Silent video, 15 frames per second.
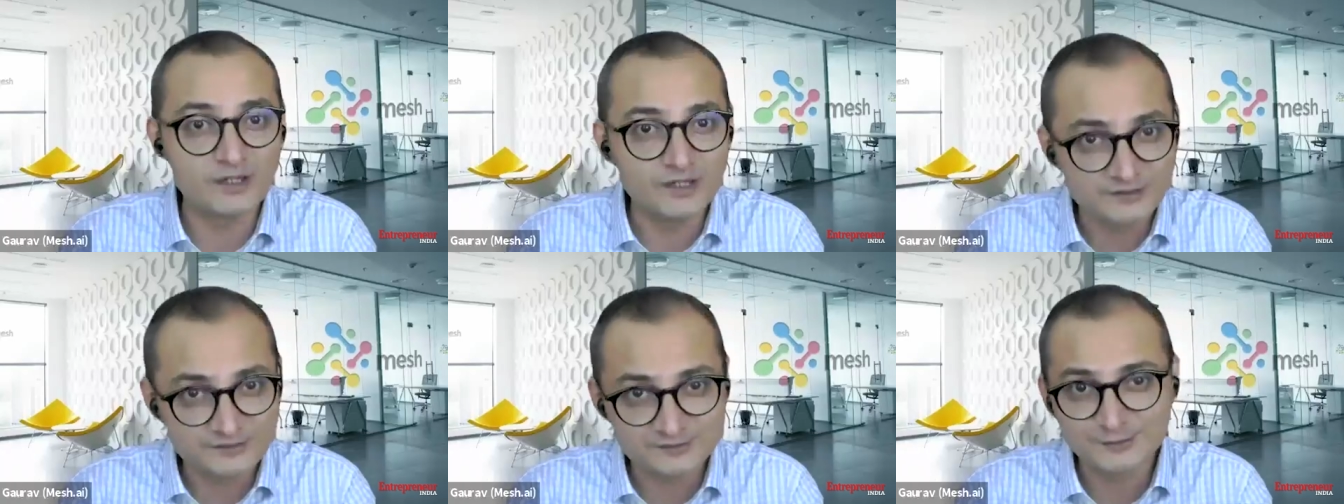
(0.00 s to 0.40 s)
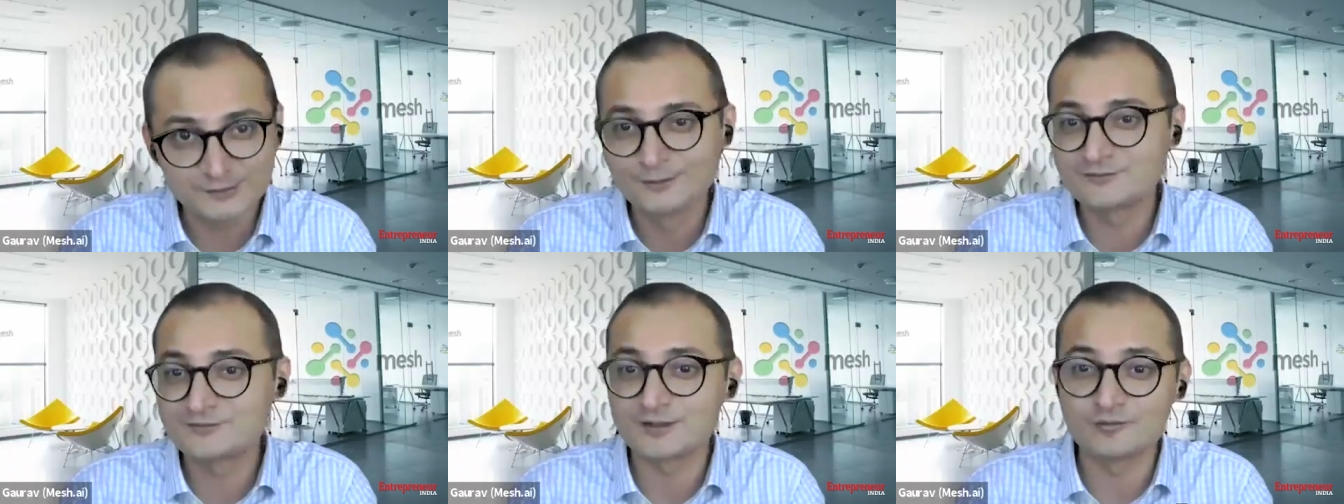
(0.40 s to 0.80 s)
I wait,
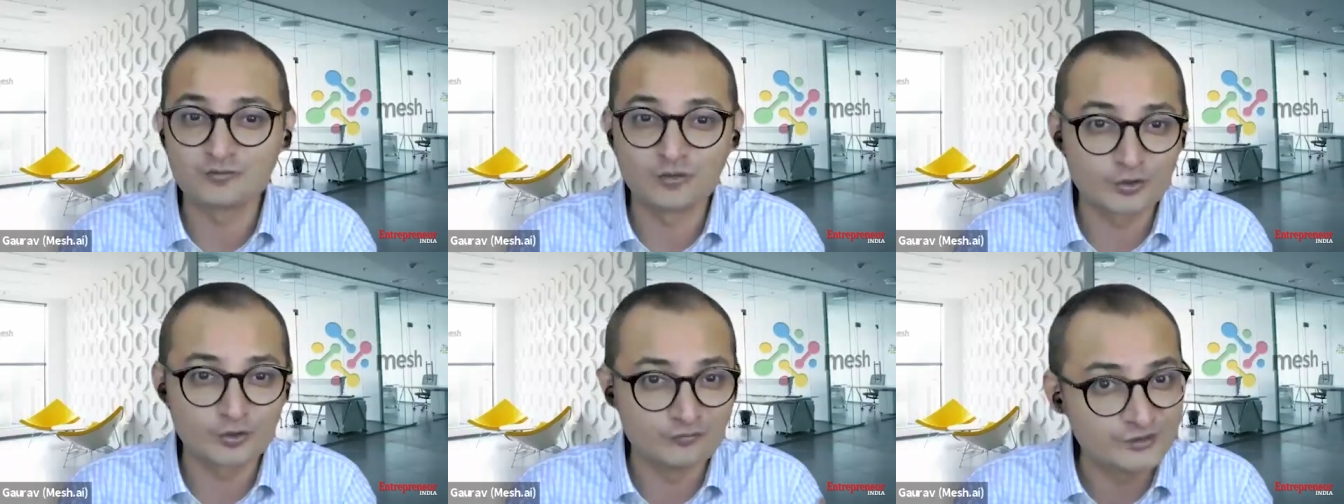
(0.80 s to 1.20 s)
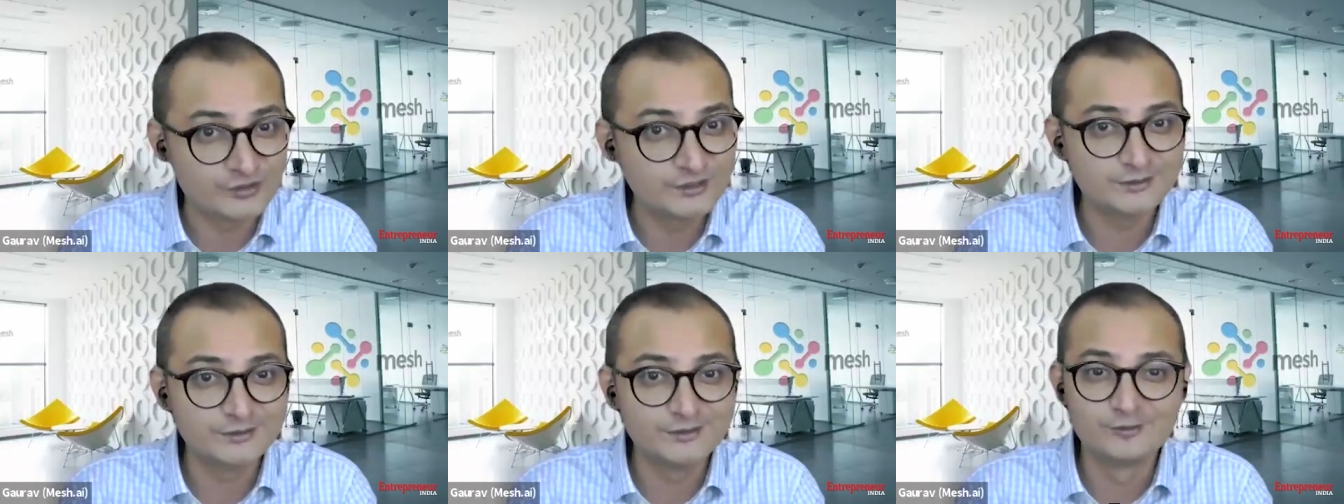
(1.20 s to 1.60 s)
say, for a
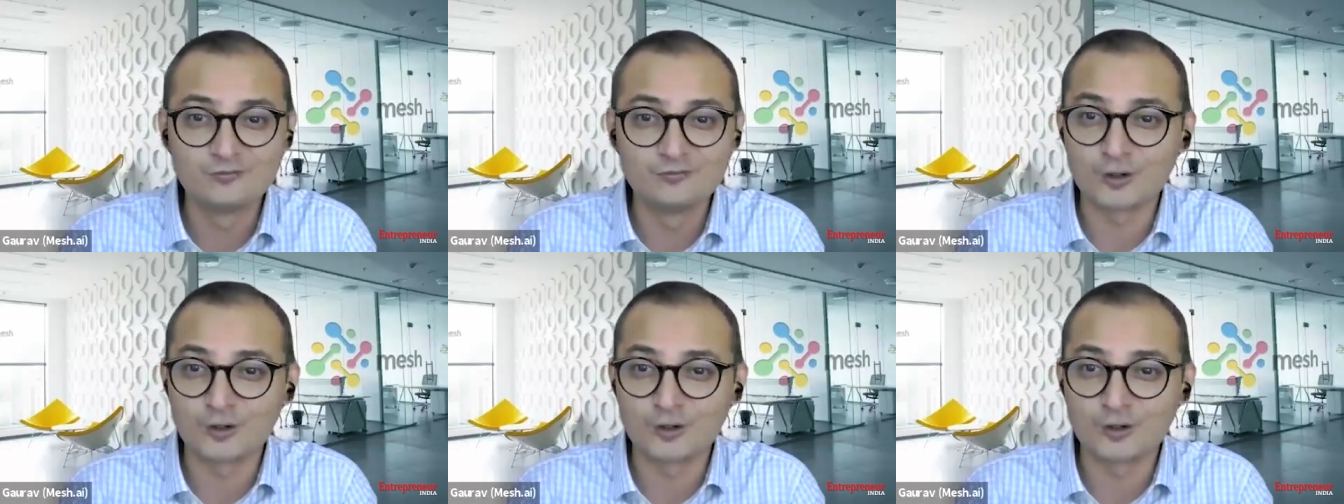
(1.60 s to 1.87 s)
week,